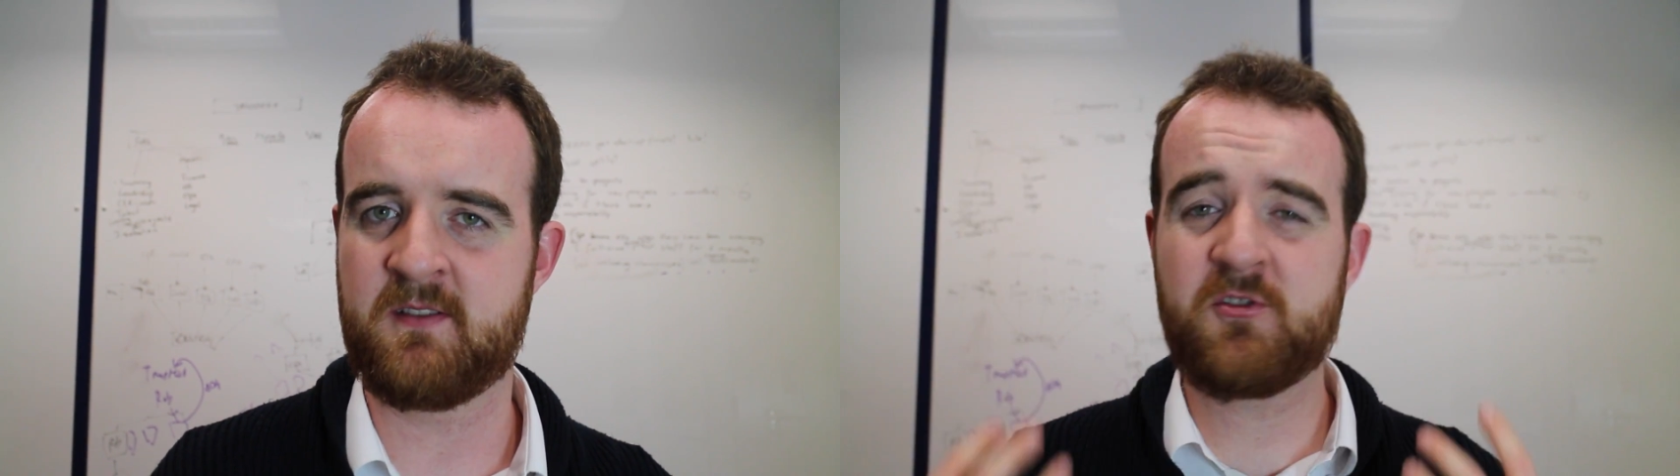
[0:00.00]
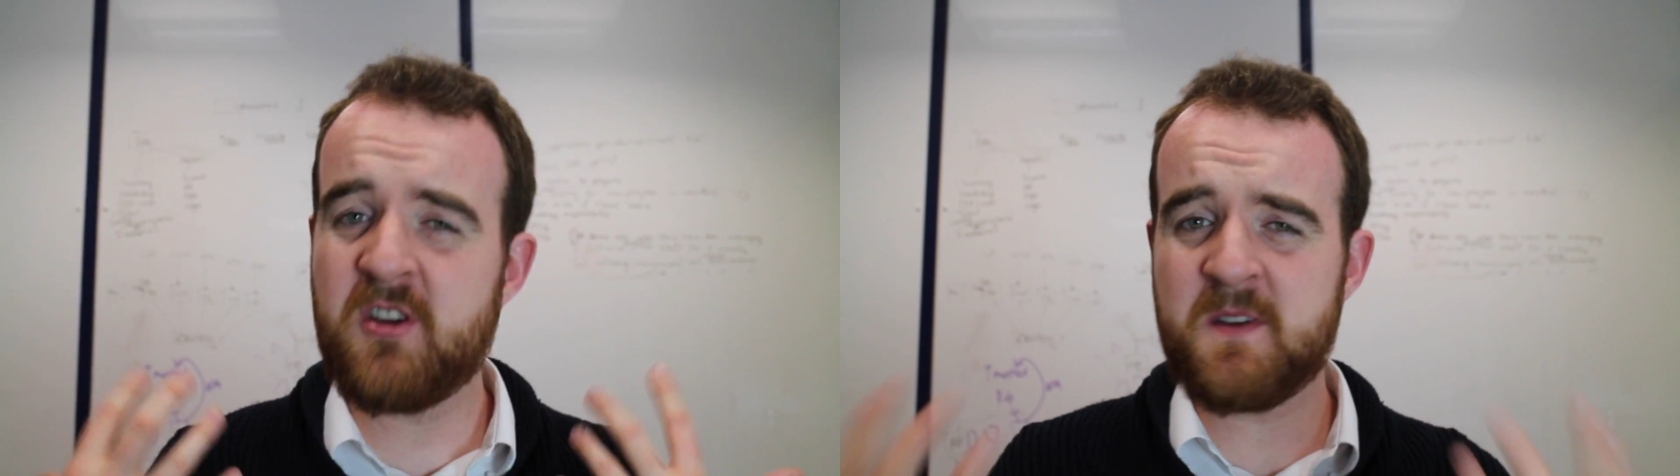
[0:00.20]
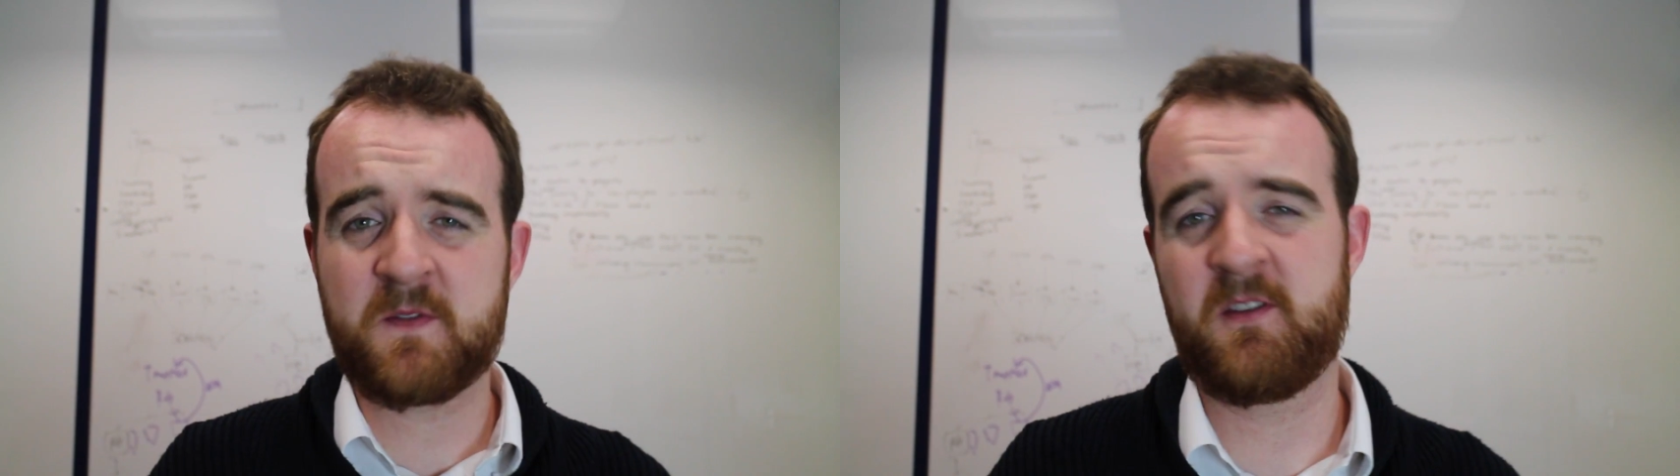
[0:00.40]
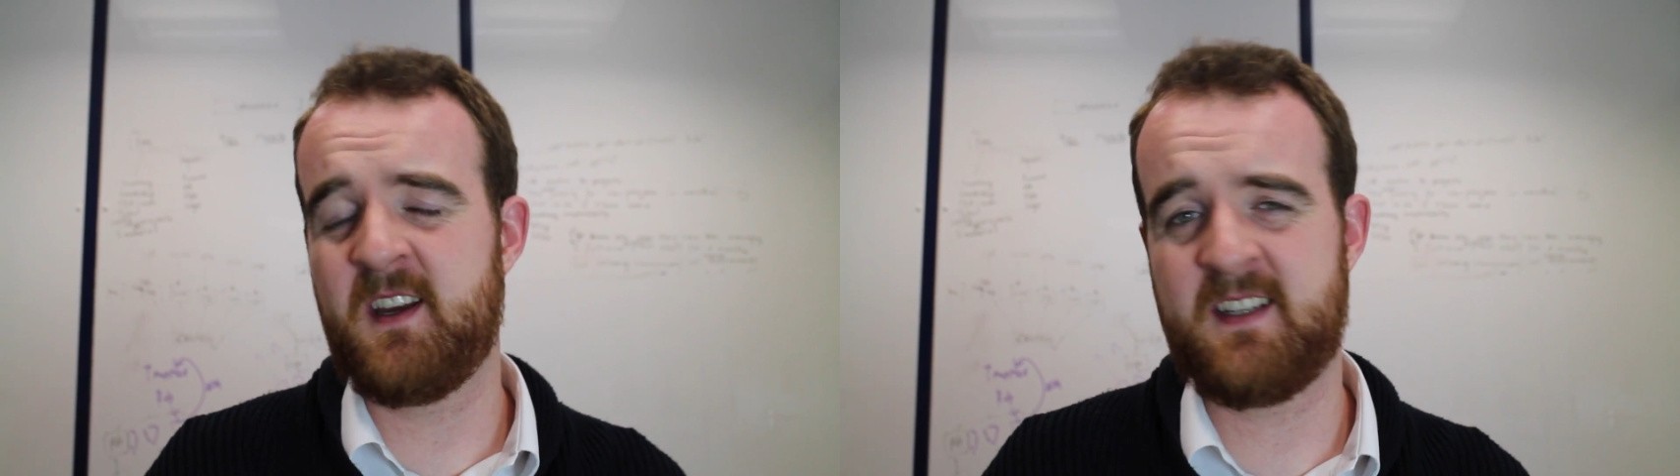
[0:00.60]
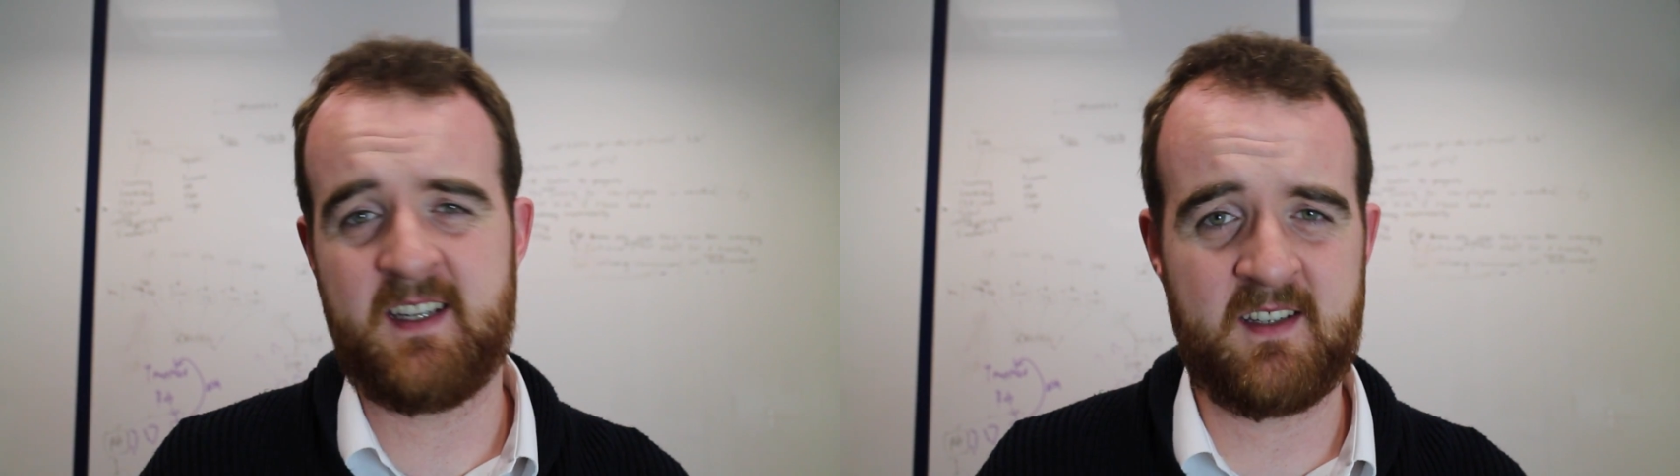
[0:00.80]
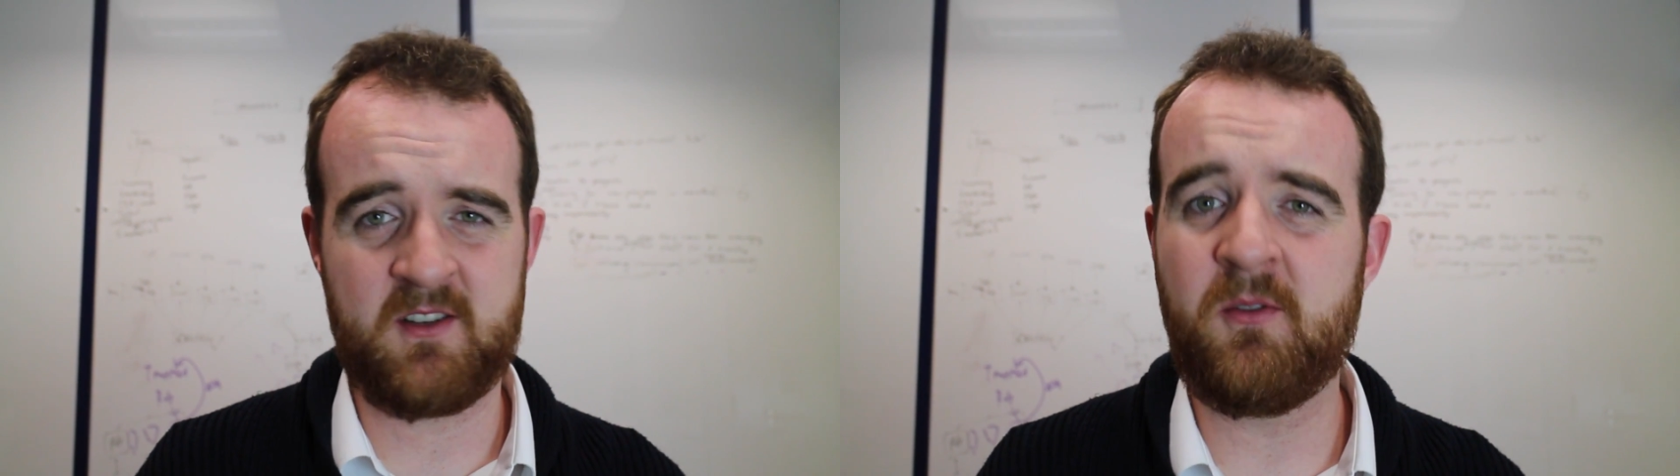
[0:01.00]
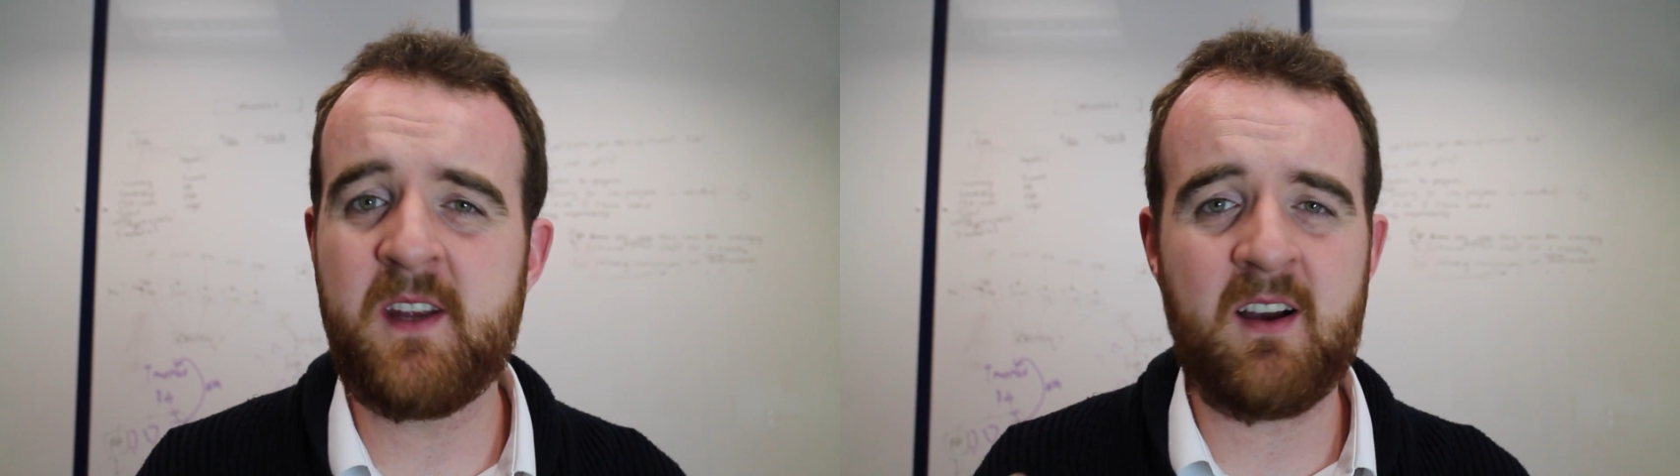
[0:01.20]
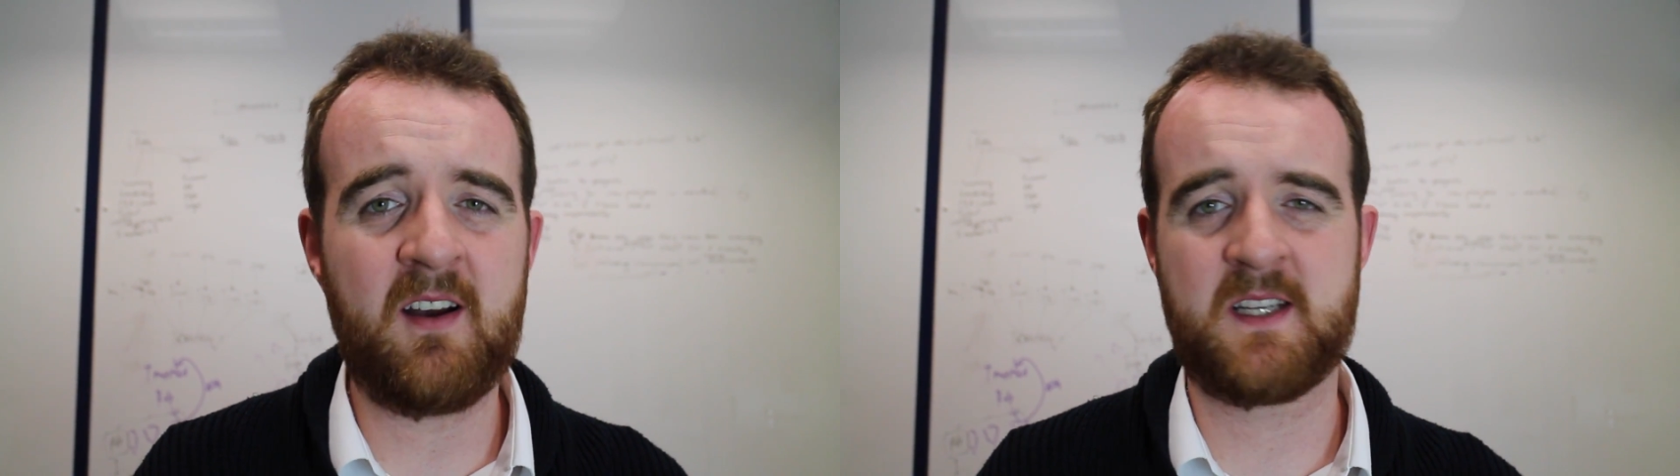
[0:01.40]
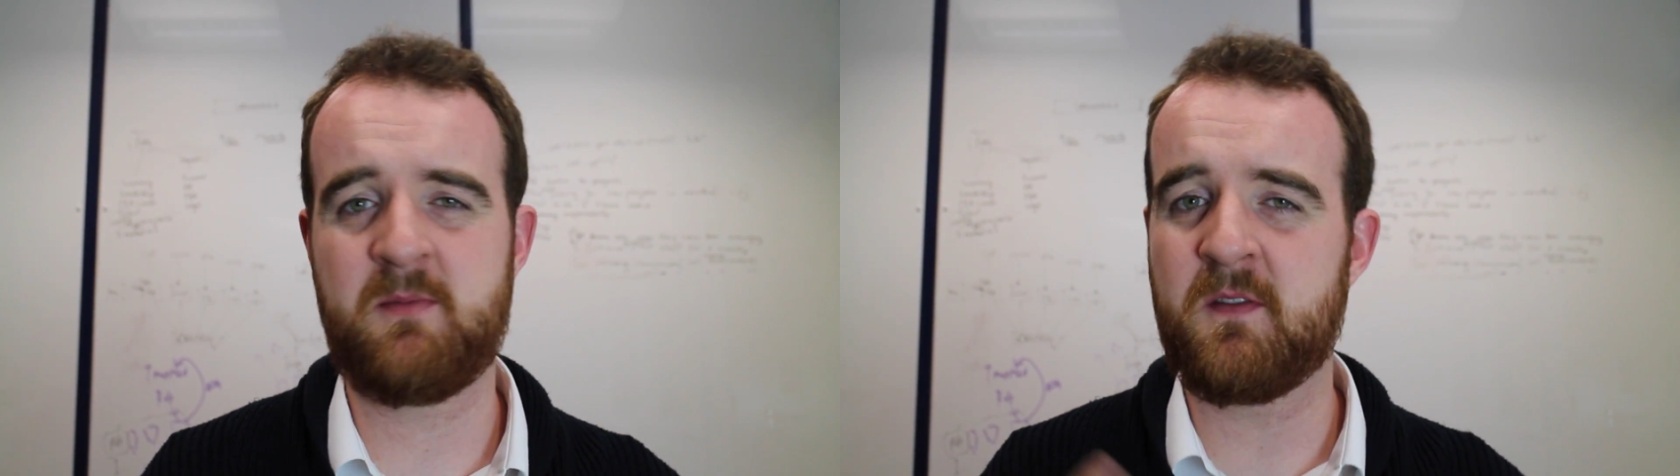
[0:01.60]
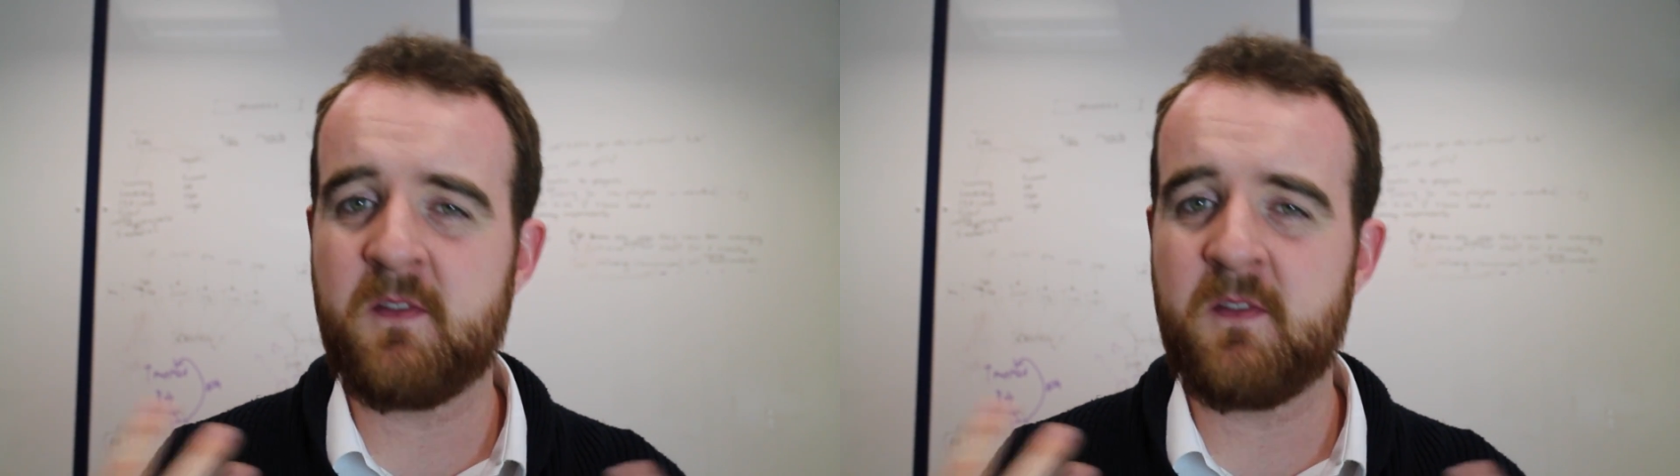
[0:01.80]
The treatments for these diseases only cost about